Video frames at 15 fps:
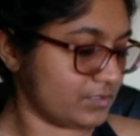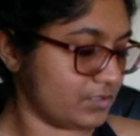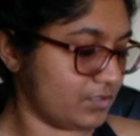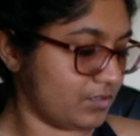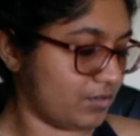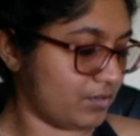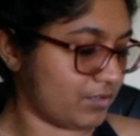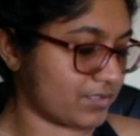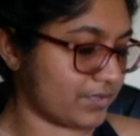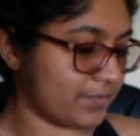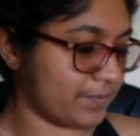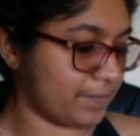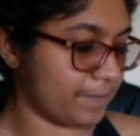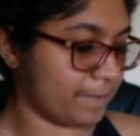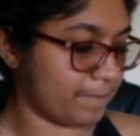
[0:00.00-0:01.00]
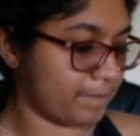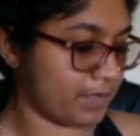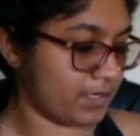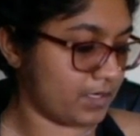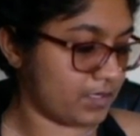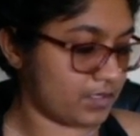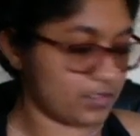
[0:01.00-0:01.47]
Awesome.
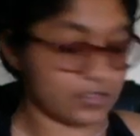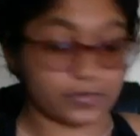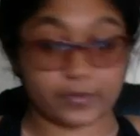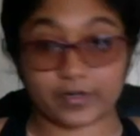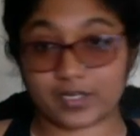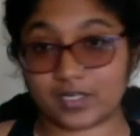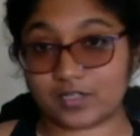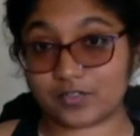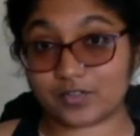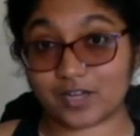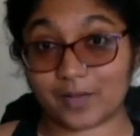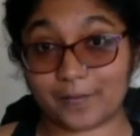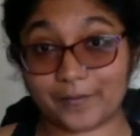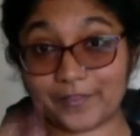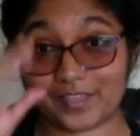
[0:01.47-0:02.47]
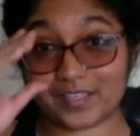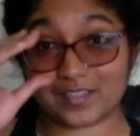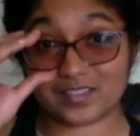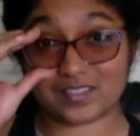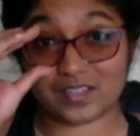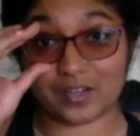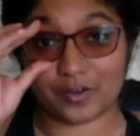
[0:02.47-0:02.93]
So we're going to do a couple
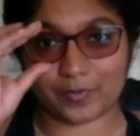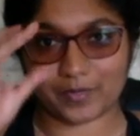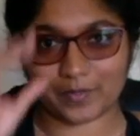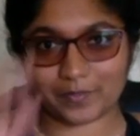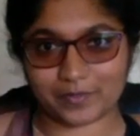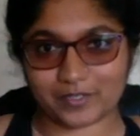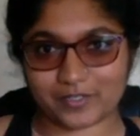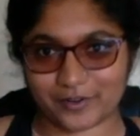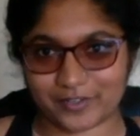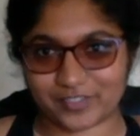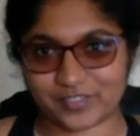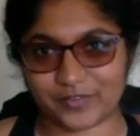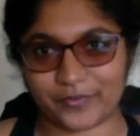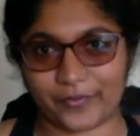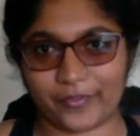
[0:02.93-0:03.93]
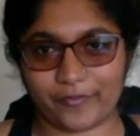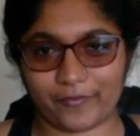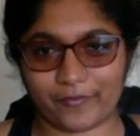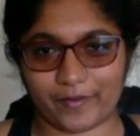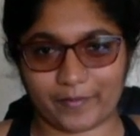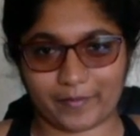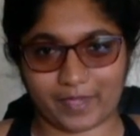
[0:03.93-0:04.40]
things to open up the torso and the
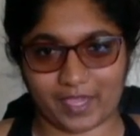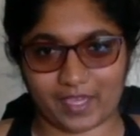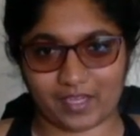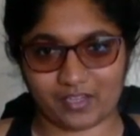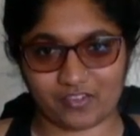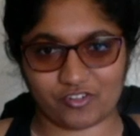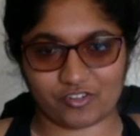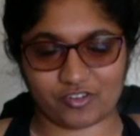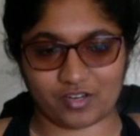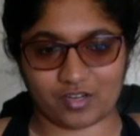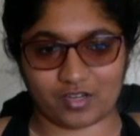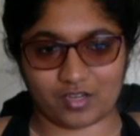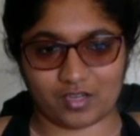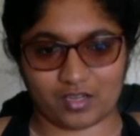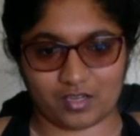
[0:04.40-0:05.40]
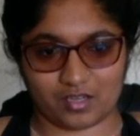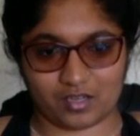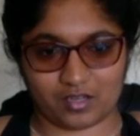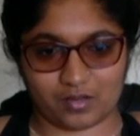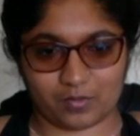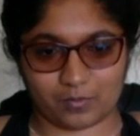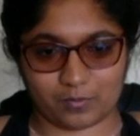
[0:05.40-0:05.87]
rib cage.
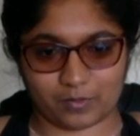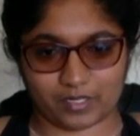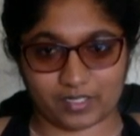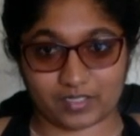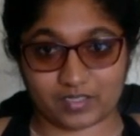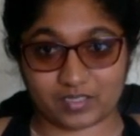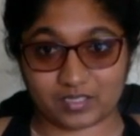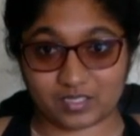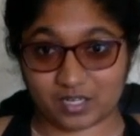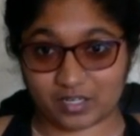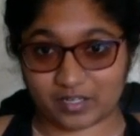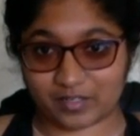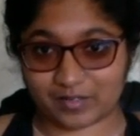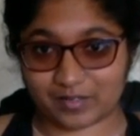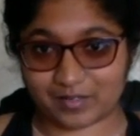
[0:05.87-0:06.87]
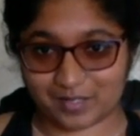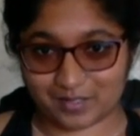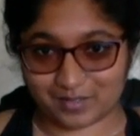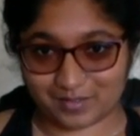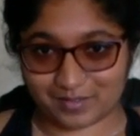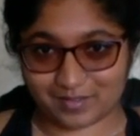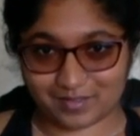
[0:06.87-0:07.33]
We're going to start,
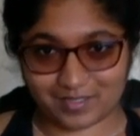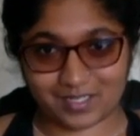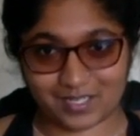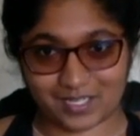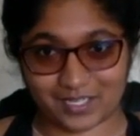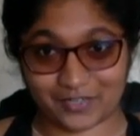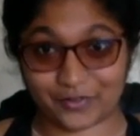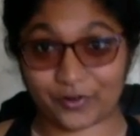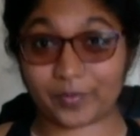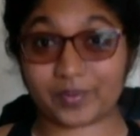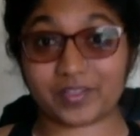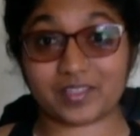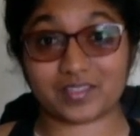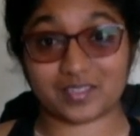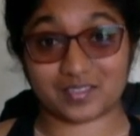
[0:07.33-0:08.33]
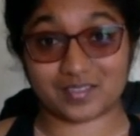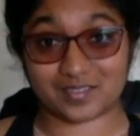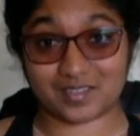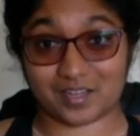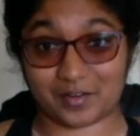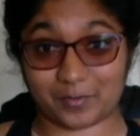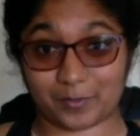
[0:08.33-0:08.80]
normally this is
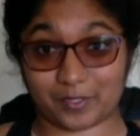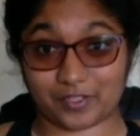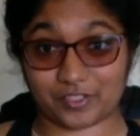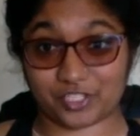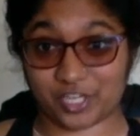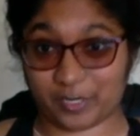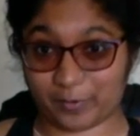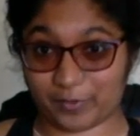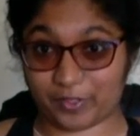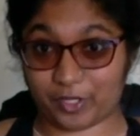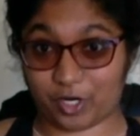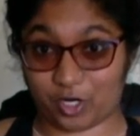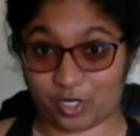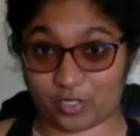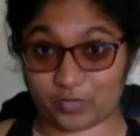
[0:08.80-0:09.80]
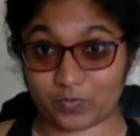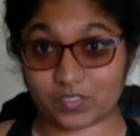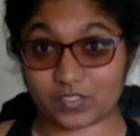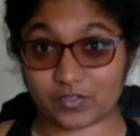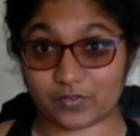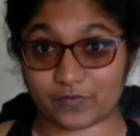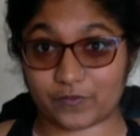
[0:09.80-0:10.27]
done with a chair with arms,
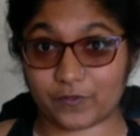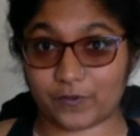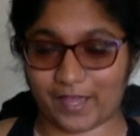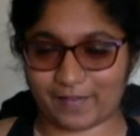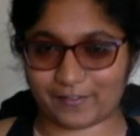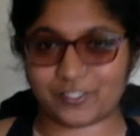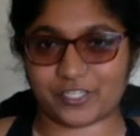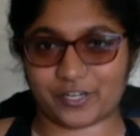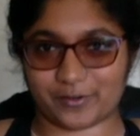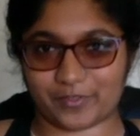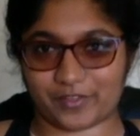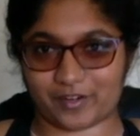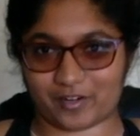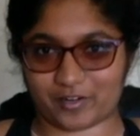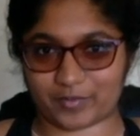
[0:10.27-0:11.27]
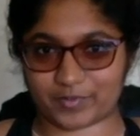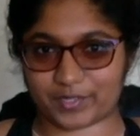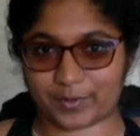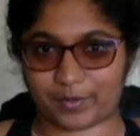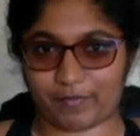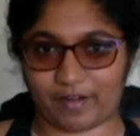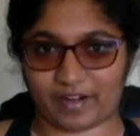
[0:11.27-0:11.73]
so if you have a chair with arms,
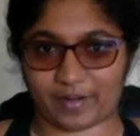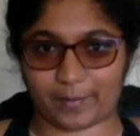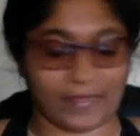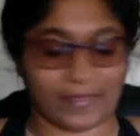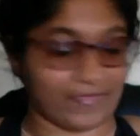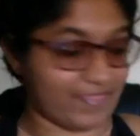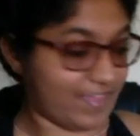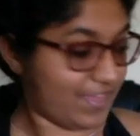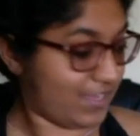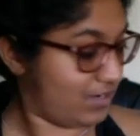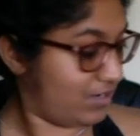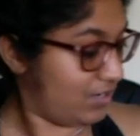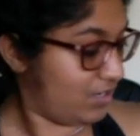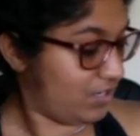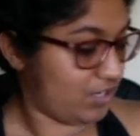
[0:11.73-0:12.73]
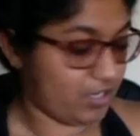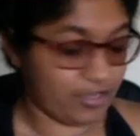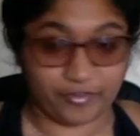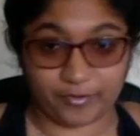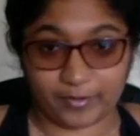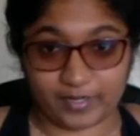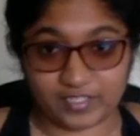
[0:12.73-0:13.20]
I would recommend that.
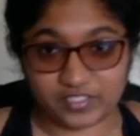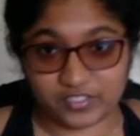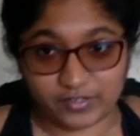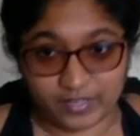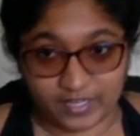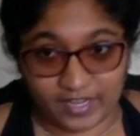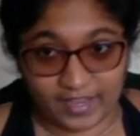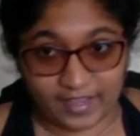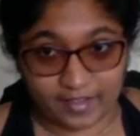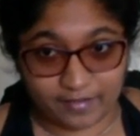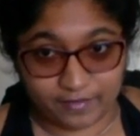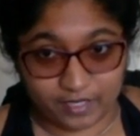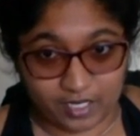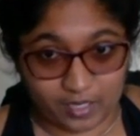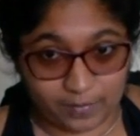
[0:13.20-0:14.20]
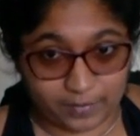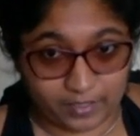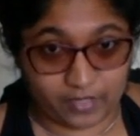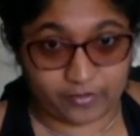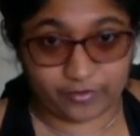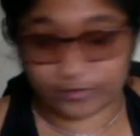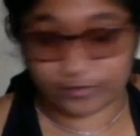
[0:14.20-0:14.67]
Otherwise, you can have a couple
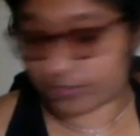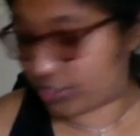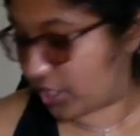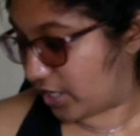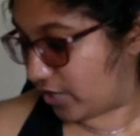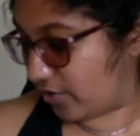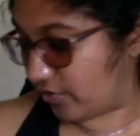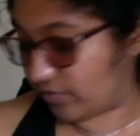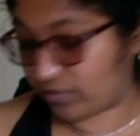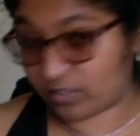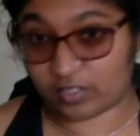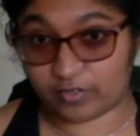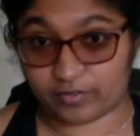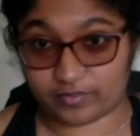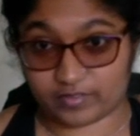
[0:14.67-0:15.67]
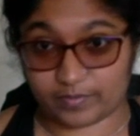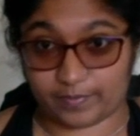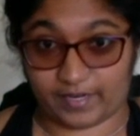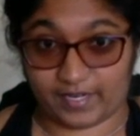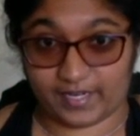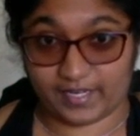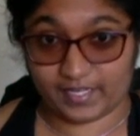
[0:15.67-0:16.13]
other chairs close
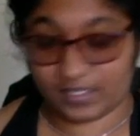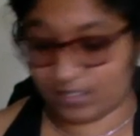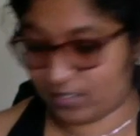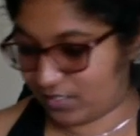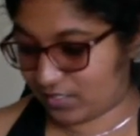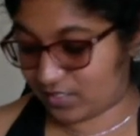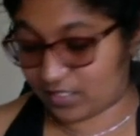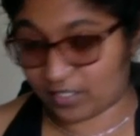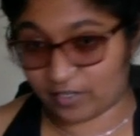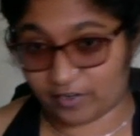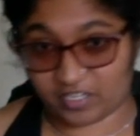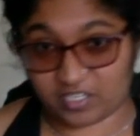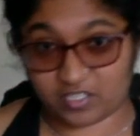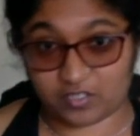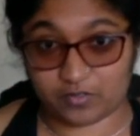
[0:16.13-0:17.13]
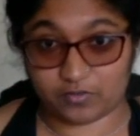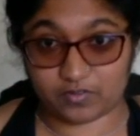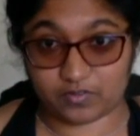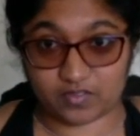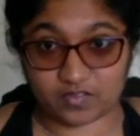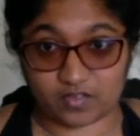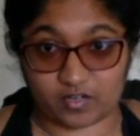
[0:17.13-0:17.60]
by that you're going to use
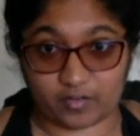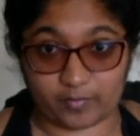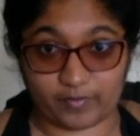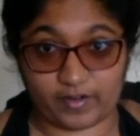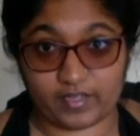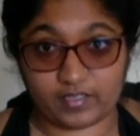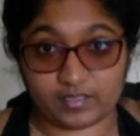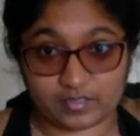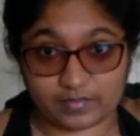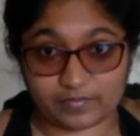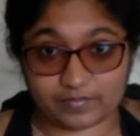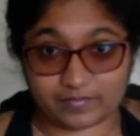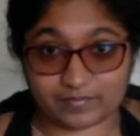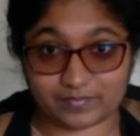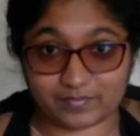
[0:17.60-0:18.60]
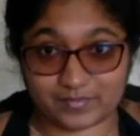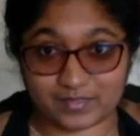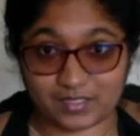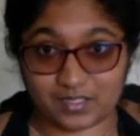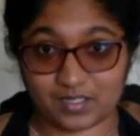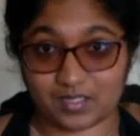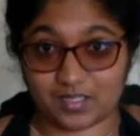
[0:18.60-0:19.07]
as armrests.
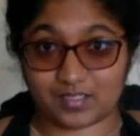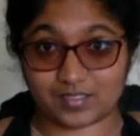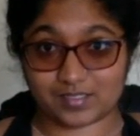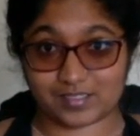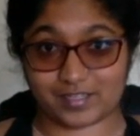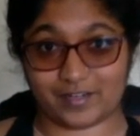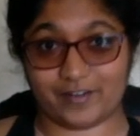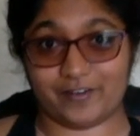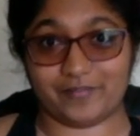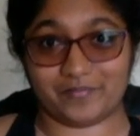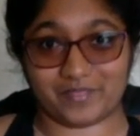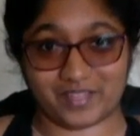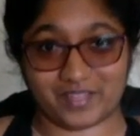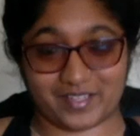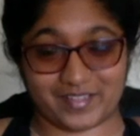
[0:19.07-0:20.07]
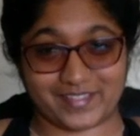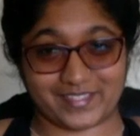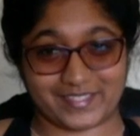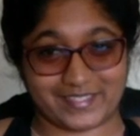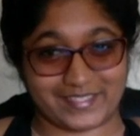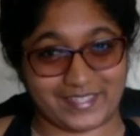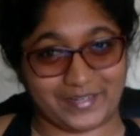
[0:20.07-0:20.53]
So this
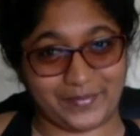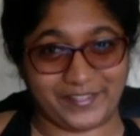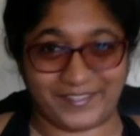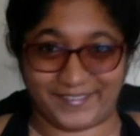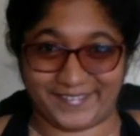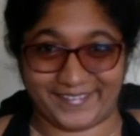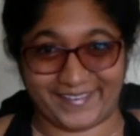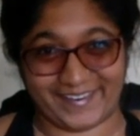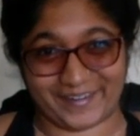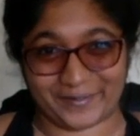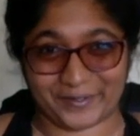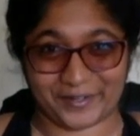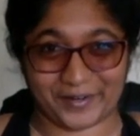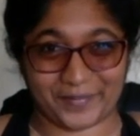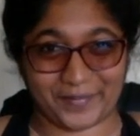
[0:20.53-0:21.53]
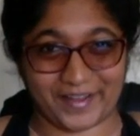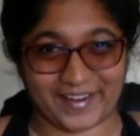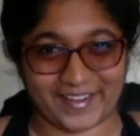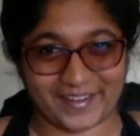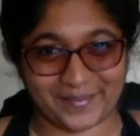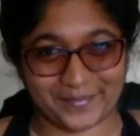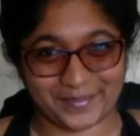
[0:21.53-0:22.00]
is going to be a little awkward on my
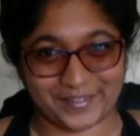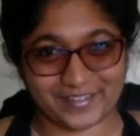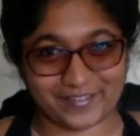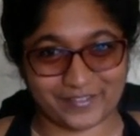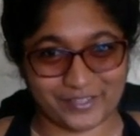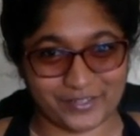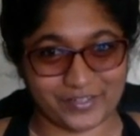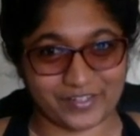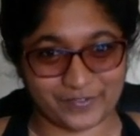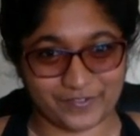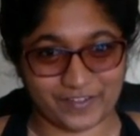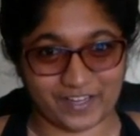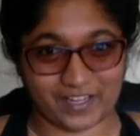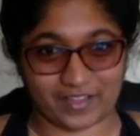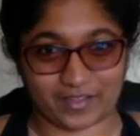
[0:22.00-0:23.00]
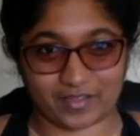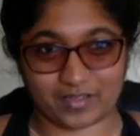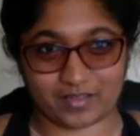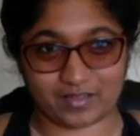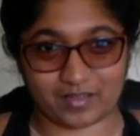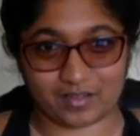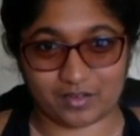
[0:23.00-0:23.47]
end, but if you could find
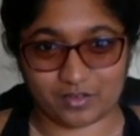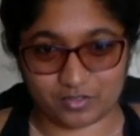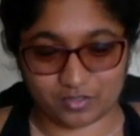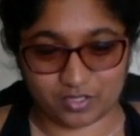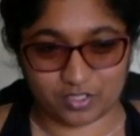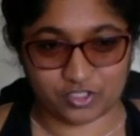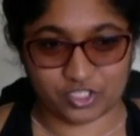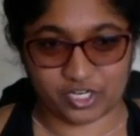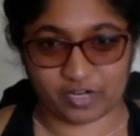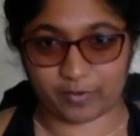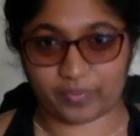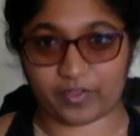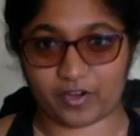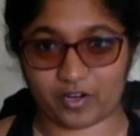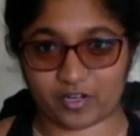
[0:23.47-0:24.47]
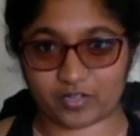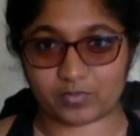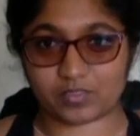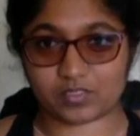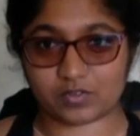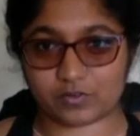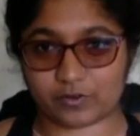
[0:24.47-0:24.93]
a chair with
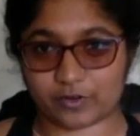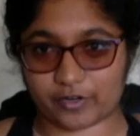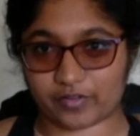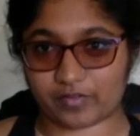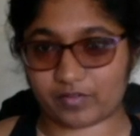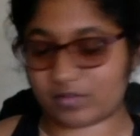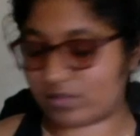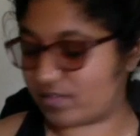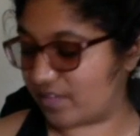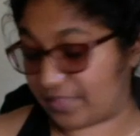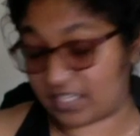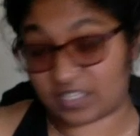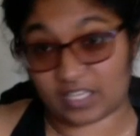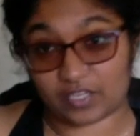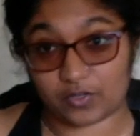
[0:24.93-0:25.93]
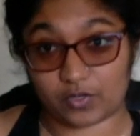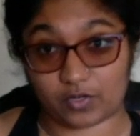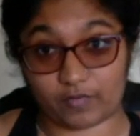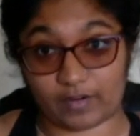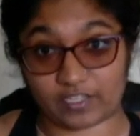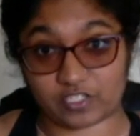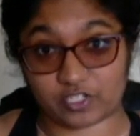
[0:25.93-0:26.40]
arms or something that you can
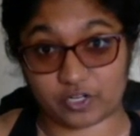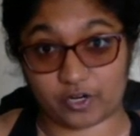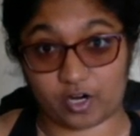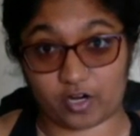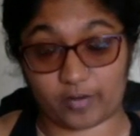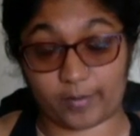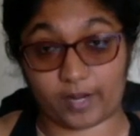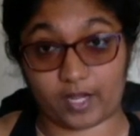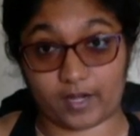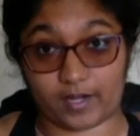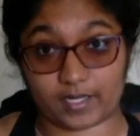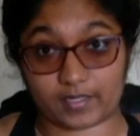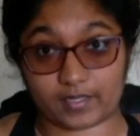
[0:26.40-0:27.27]
rest your arm on.